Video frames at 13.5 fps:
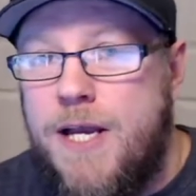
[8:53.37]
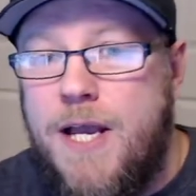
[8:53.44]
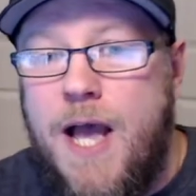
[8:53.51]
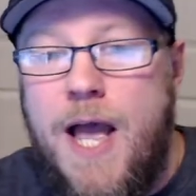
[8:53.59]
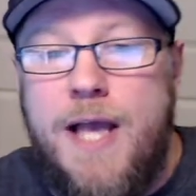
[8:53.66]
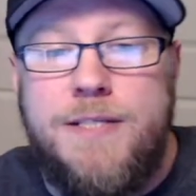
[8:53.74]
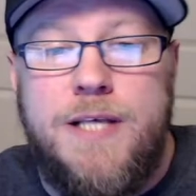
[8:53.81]

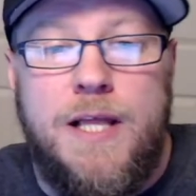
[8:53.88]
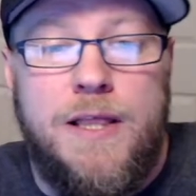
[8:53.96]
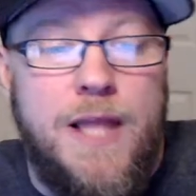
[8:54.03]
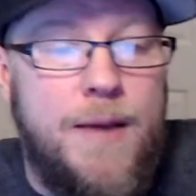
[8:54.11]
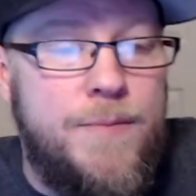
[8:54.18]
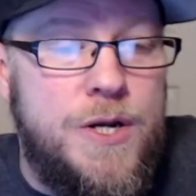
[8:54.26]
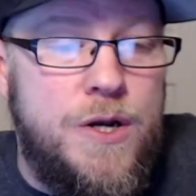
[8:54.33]
guys,
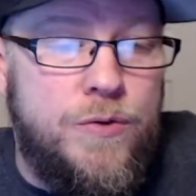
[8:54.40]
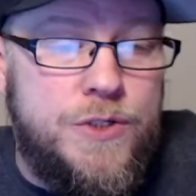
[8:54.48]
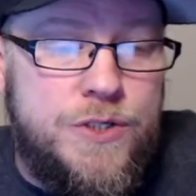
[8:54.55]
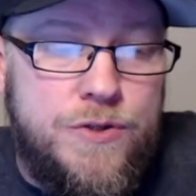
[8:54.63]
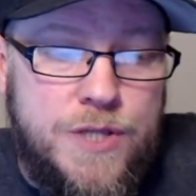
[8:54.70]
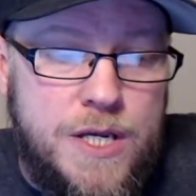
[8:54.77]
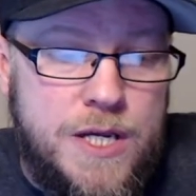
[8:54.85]
let me know what
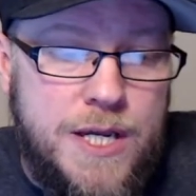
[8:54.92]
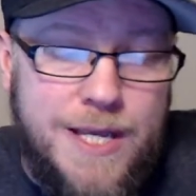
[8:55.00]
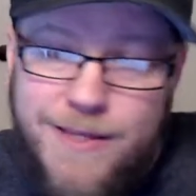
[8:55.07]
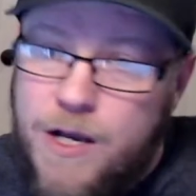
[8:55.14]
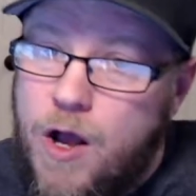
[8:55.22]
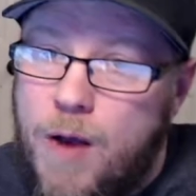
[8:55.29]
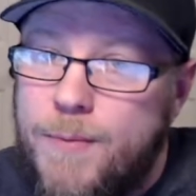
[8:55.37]
you think in
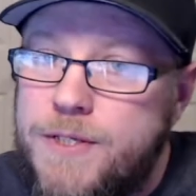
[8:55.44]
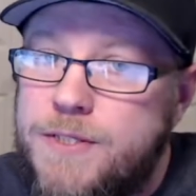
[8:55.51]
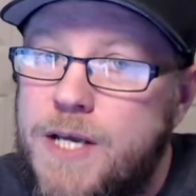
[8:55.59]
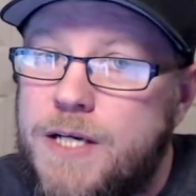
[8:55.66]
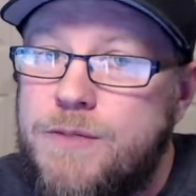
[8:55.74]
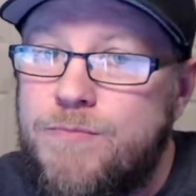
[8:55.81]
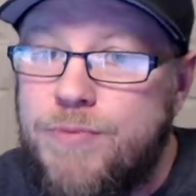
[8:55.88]
the comment
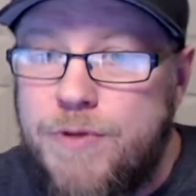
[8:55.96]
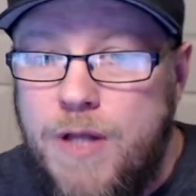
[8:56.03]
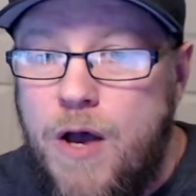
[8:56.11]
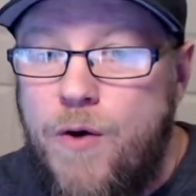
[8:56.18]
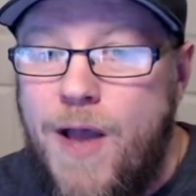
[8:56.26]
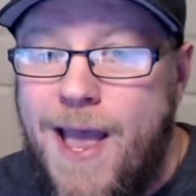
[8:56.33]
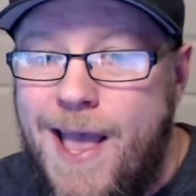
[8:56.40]
section
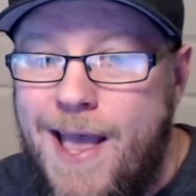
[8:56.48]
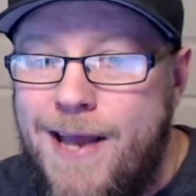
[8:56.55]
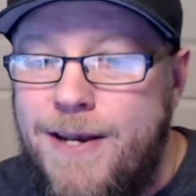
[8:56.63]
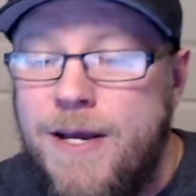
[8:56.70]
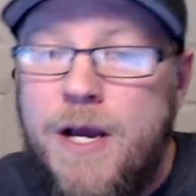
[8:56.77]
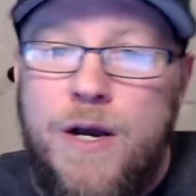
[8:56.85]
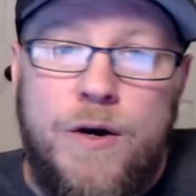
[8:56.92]
below,
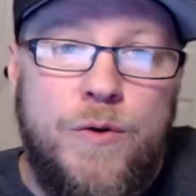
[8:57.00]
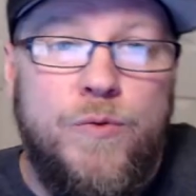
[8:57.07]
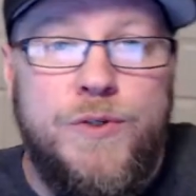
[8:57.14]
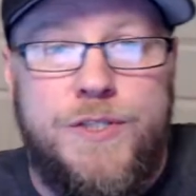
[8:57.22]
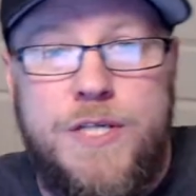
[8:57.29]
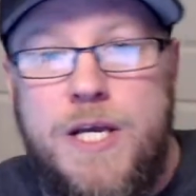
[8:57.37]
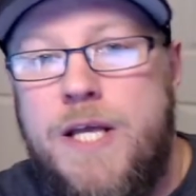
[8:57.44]
and
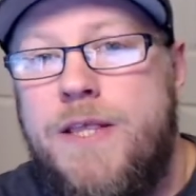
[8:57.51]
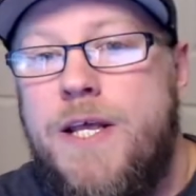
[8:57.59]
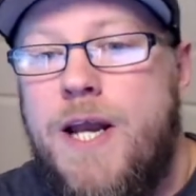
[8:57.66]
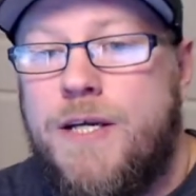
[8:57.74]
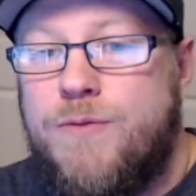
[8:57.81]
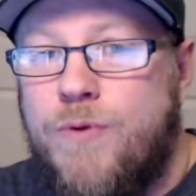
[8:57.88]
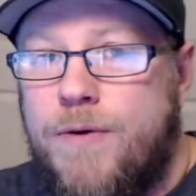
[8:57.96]
we'll see you in the
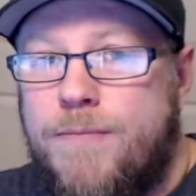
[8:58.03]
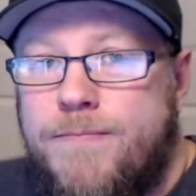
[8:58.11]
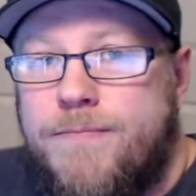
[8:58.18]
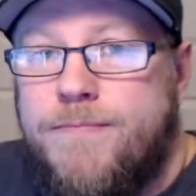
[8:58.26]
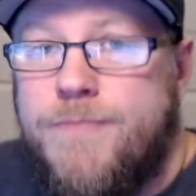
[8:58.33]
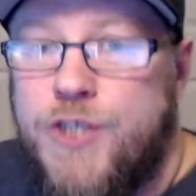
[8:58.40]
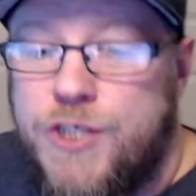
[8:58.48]
next one.
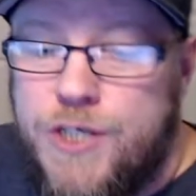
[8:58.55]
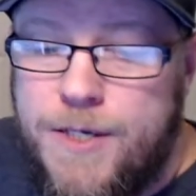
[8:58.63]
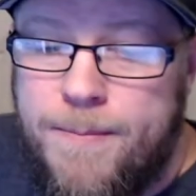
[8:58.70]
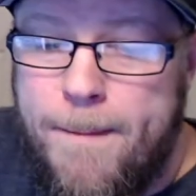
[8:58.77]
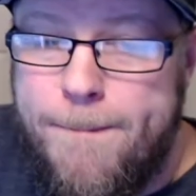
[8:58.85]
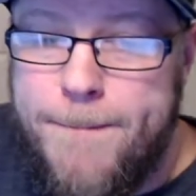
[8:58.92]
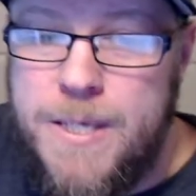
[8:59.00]
G G.
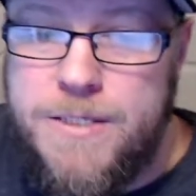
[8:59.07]
Peace